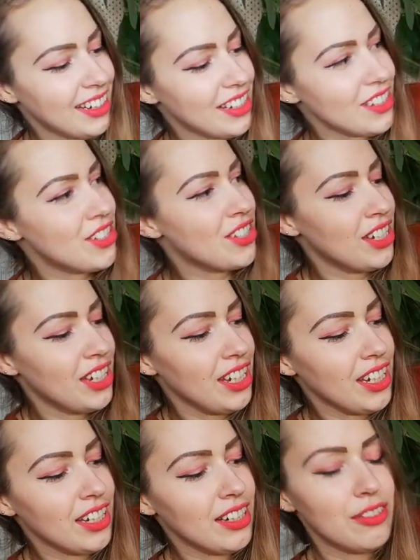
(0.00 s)
And
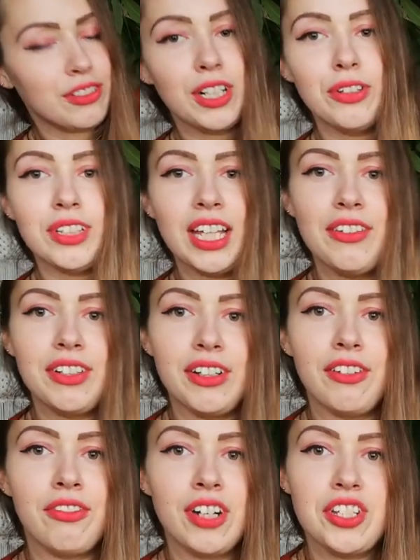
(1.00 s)
she wrote
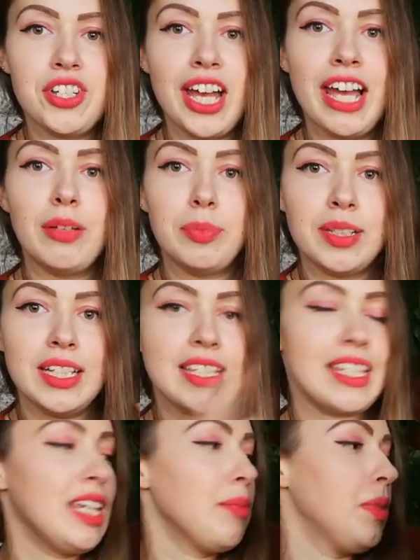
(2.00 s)
everywhere, fragile,
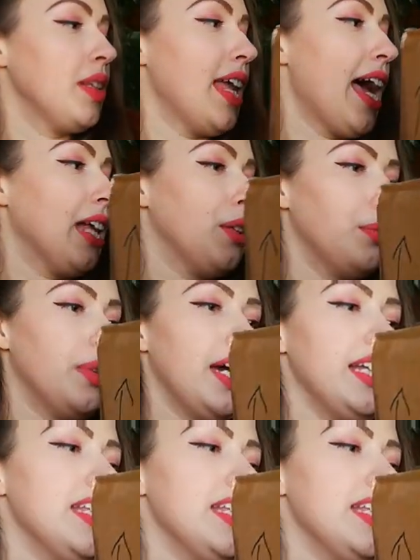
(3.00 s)
please keep it that way.